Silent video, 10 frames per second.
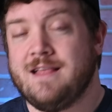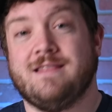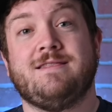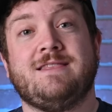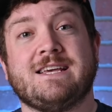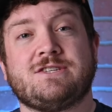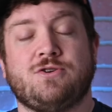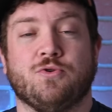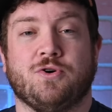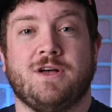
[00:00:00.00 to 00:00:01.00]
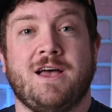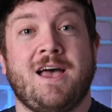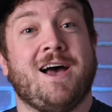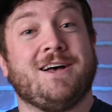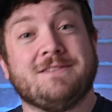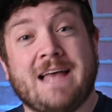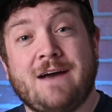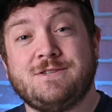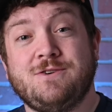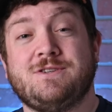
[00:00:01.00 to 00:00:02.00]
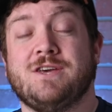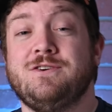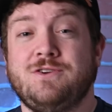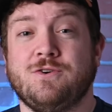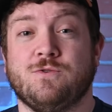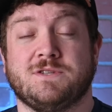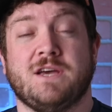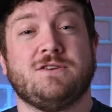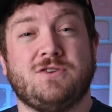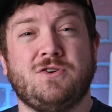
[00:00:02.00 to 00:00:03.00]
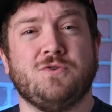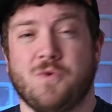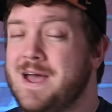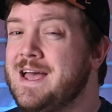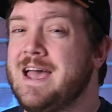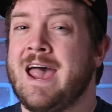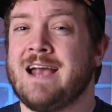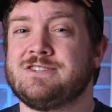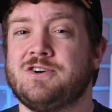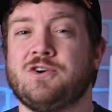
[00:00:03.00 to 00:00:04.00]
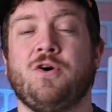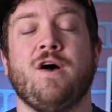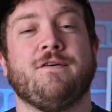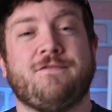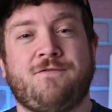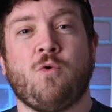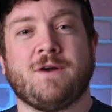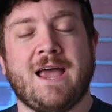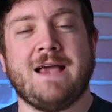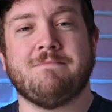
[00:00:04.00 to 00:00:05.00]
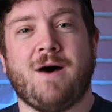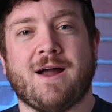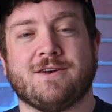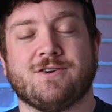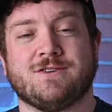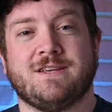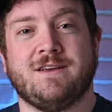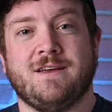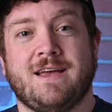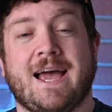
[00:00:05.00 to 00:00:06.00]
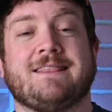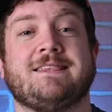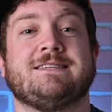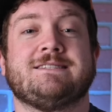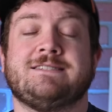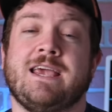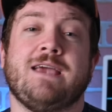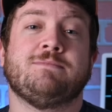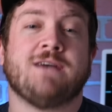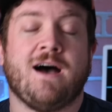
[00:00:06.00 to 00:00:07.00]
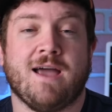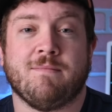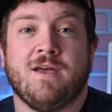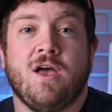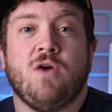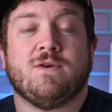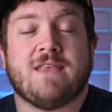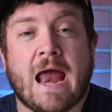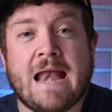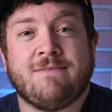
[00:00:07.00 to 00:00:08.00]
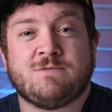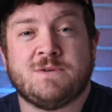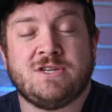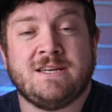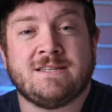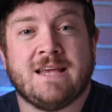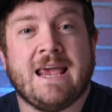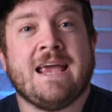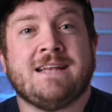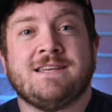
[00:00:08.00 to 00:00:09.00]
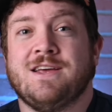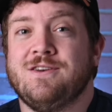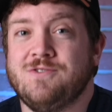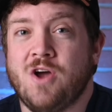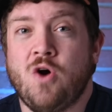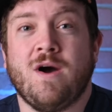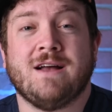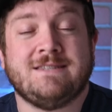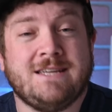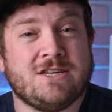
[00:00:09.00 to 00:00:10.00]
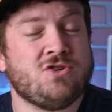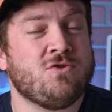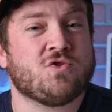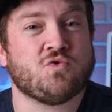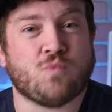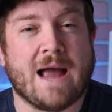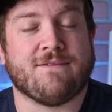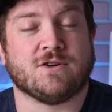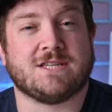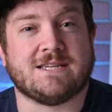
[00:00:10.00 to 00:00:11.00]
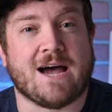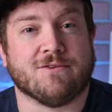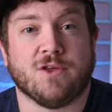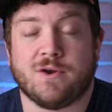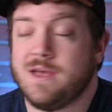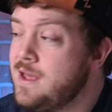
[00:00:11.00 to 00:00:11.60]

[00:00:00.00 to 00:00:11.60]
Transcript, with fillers: This tool allows you to use two external 4K monitors at the same time with any of those machines and no additional drivers to download.